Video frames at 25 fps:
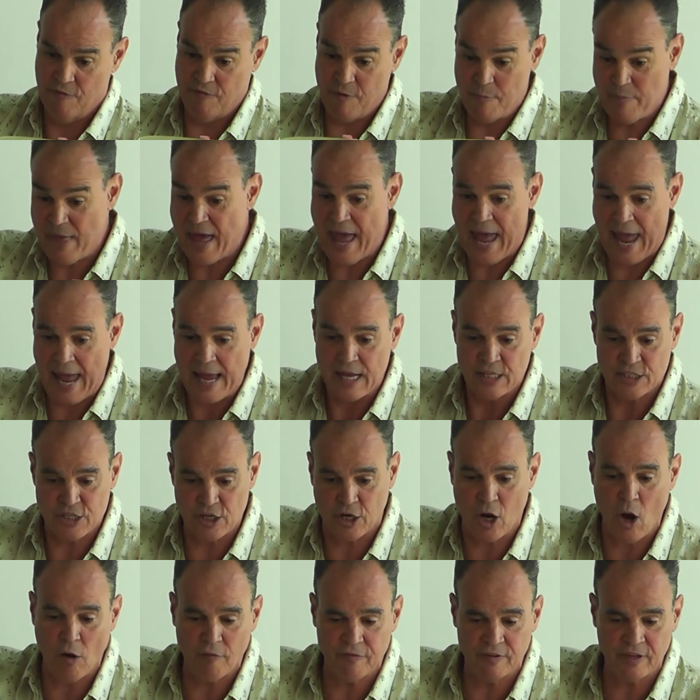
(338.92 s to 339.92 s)
From there
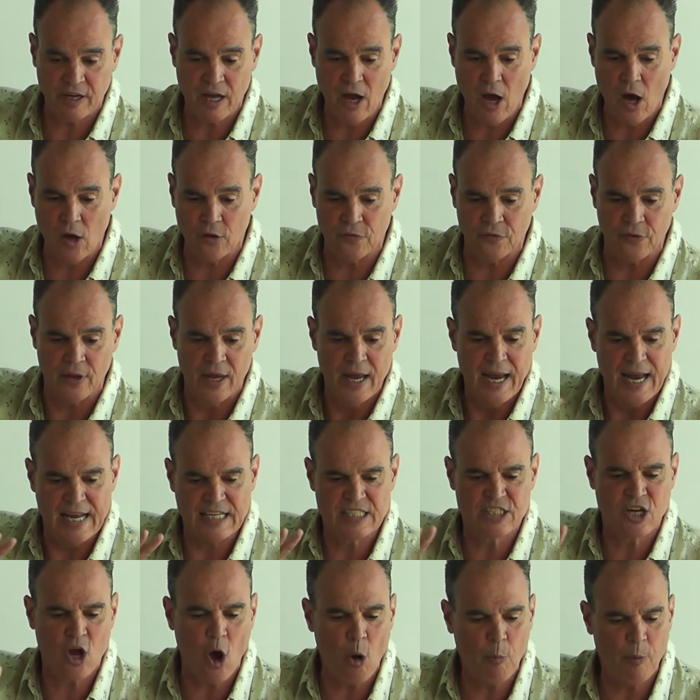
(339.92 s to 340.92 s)
to Covent Garden,
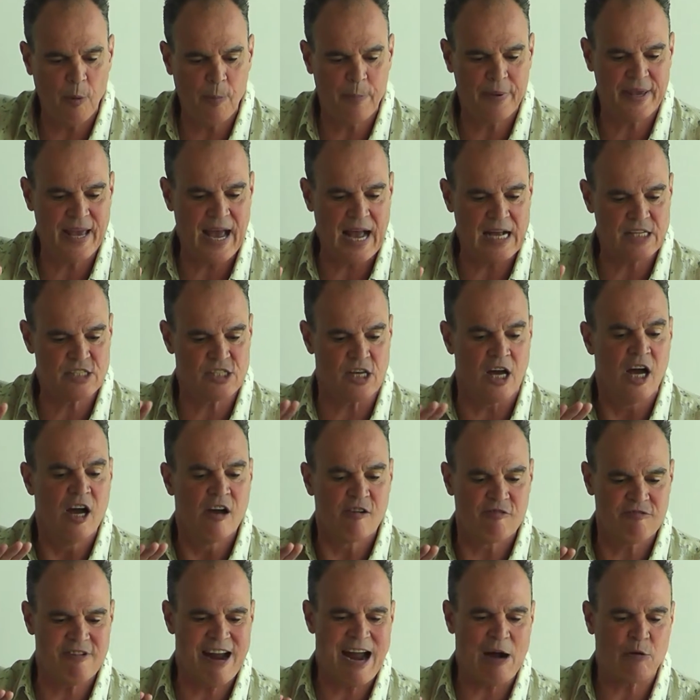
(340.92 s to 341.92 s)
its cobbled piazza
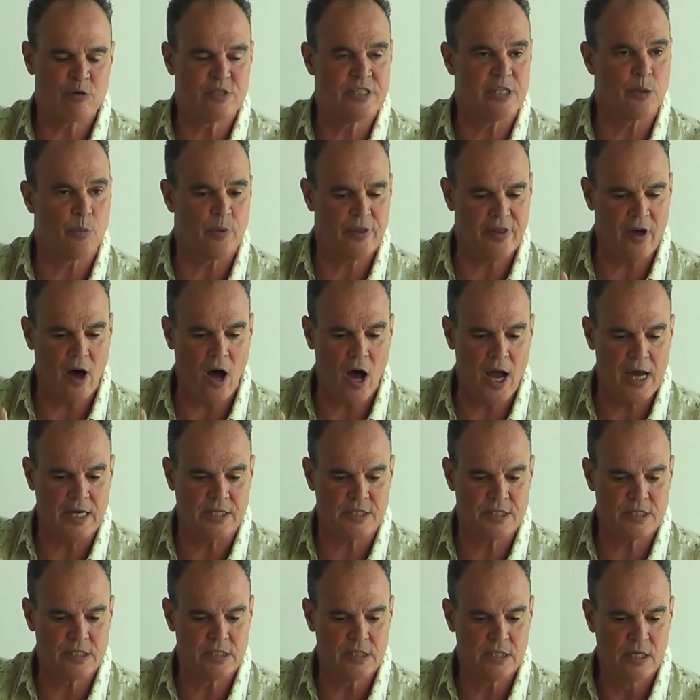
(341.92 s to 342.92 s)
grouted with
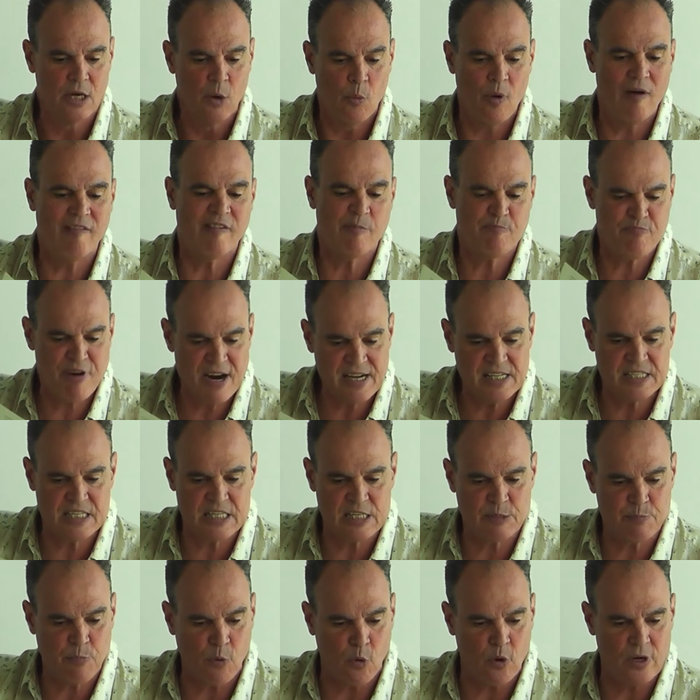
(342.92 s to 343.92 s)
ice, where
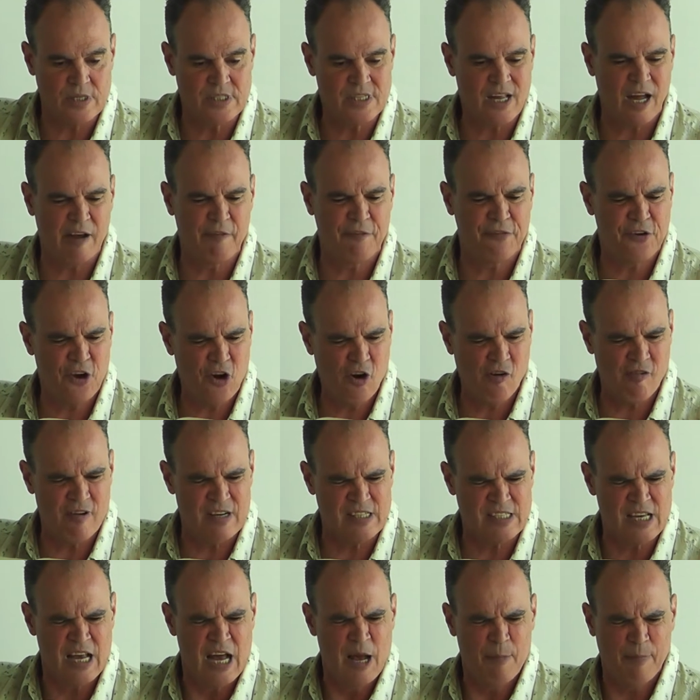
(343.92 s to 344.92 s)
apprentice boys like
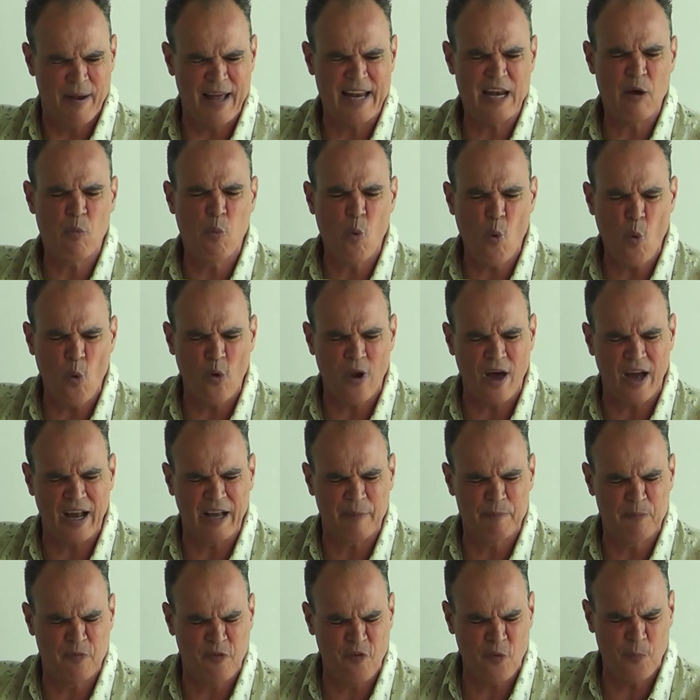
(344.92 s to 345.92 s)
furies played a
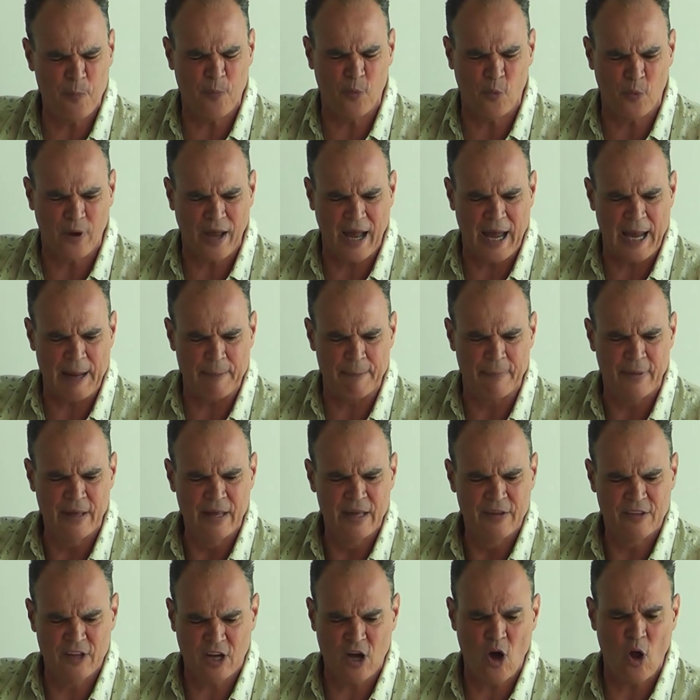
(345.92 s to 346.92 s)
warlike football game,
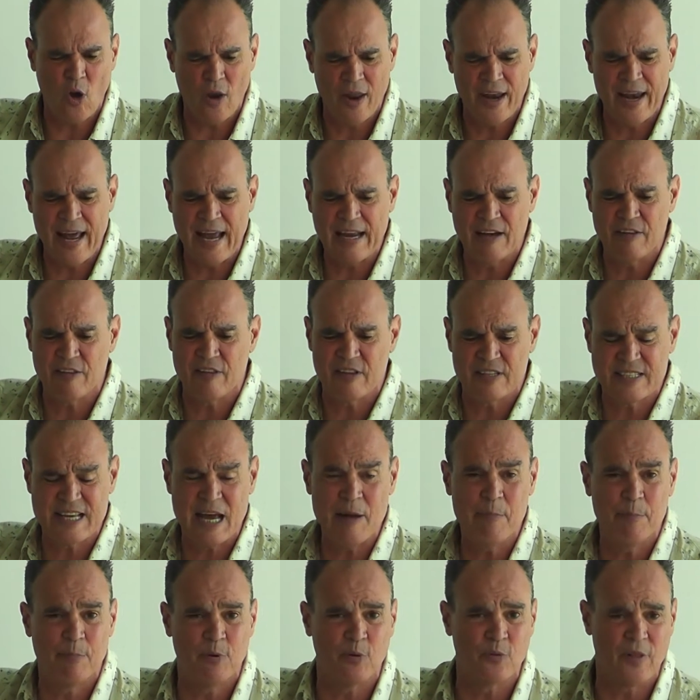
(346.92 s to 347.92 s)
the colonnade of the
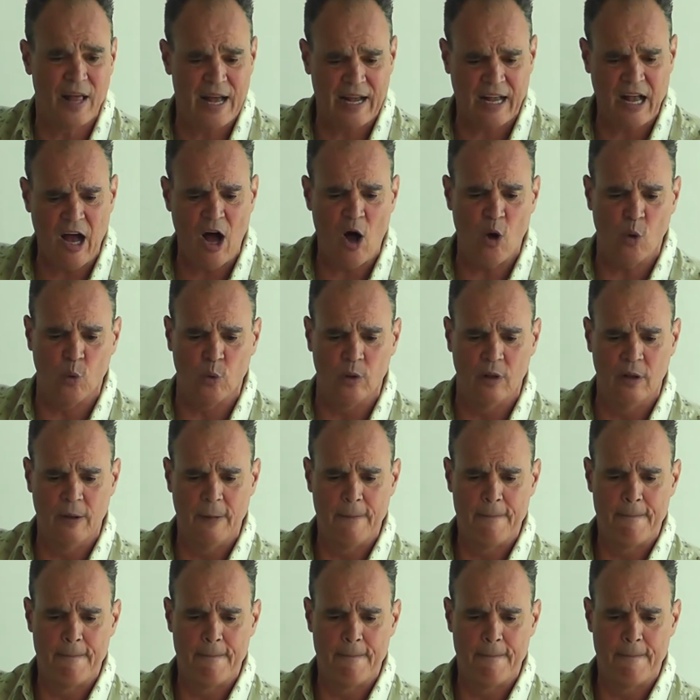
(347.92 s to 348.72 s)
temple their goal.